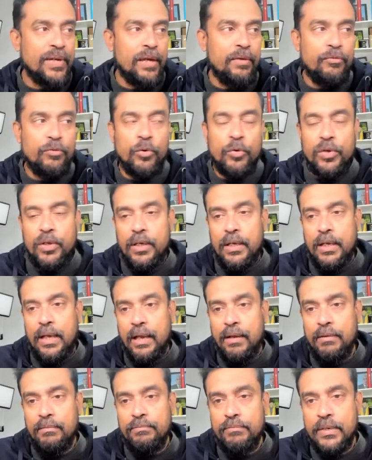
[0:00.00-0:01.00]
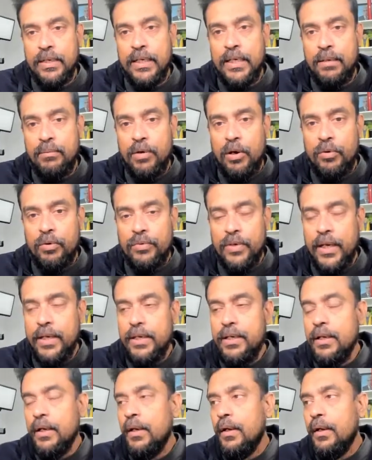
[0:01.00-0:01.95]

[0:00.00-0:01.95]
if you have heard about, right?